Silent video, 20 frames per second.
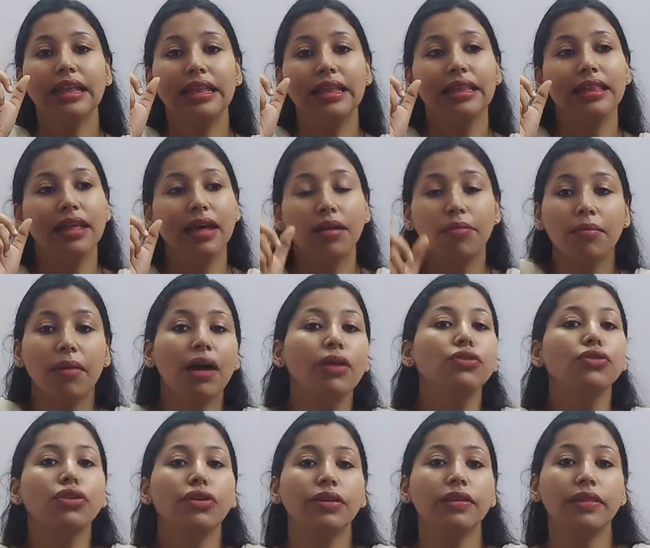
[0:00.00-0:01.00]
The
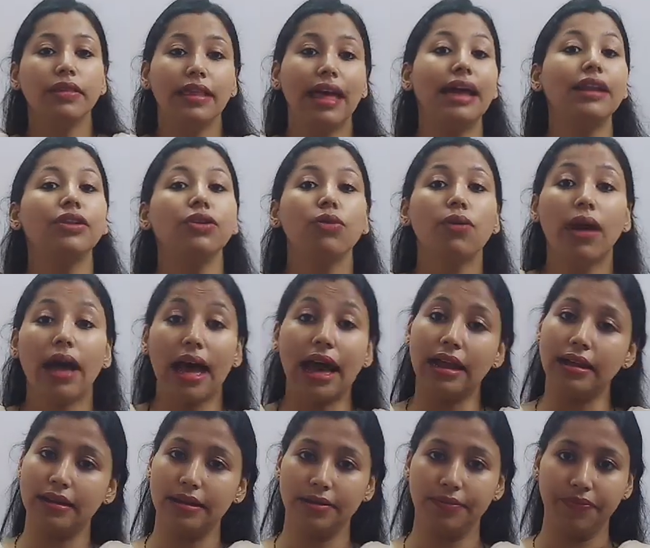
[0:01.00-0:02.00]
amount that you
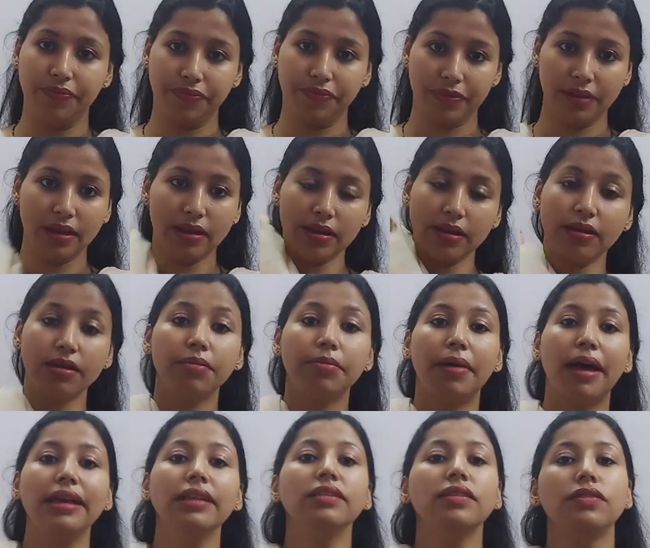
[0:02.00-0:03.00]
add
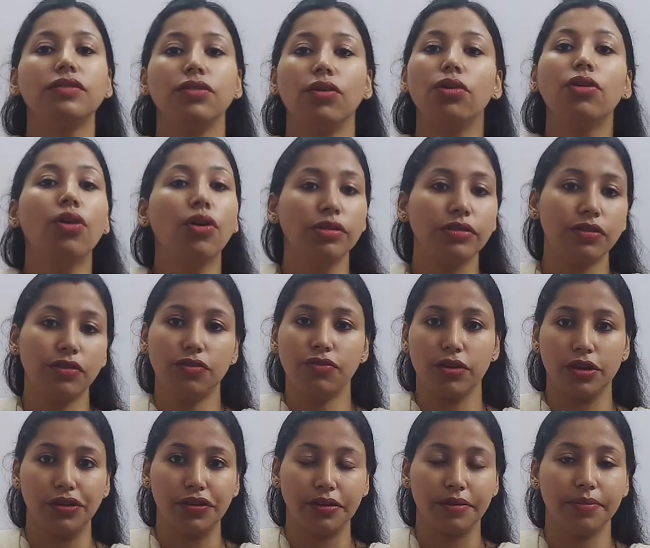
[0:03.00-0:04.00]
determines your
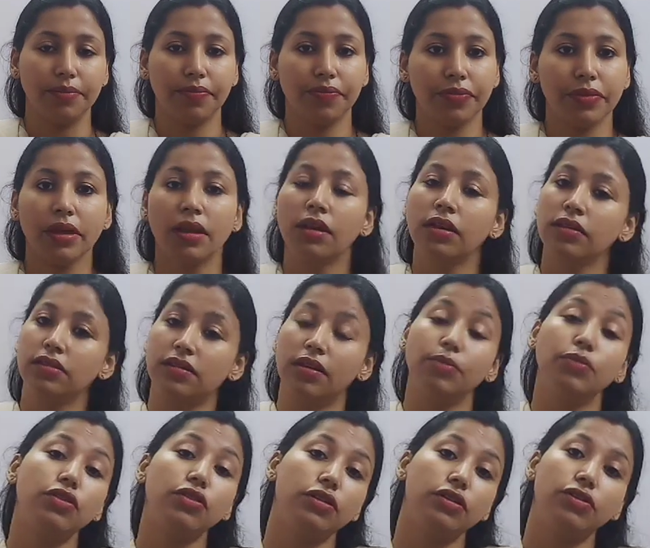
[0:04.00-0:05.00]
concentration. Some
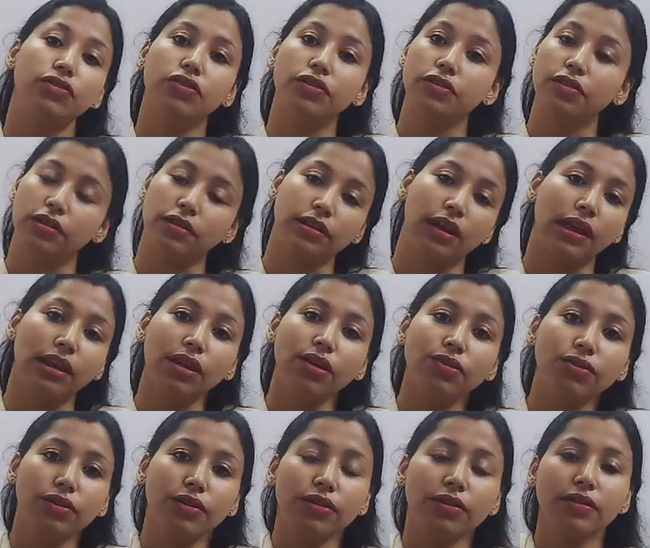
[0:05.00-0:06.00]
solutions are
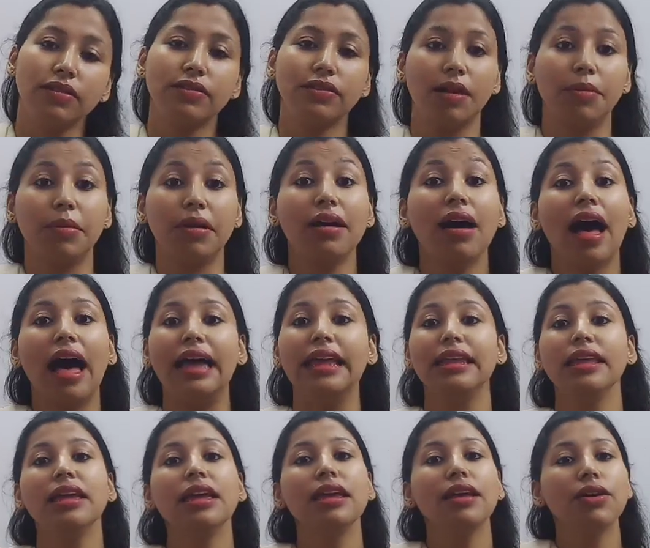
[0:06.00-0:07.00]
dilute, some are
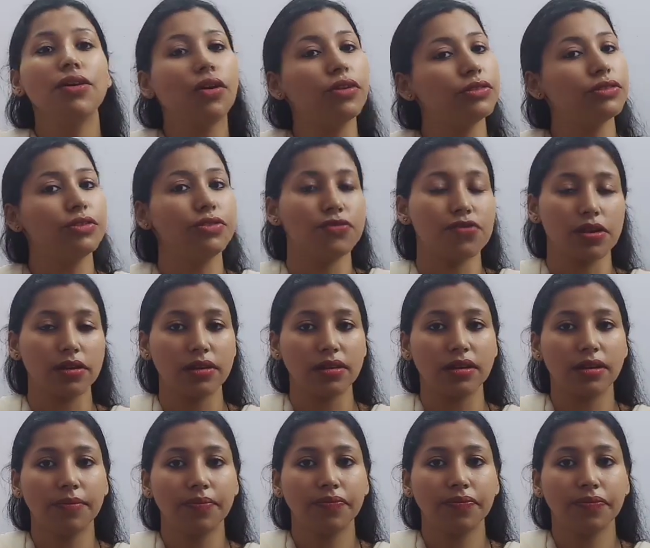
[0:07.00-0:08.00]
highly concentrated.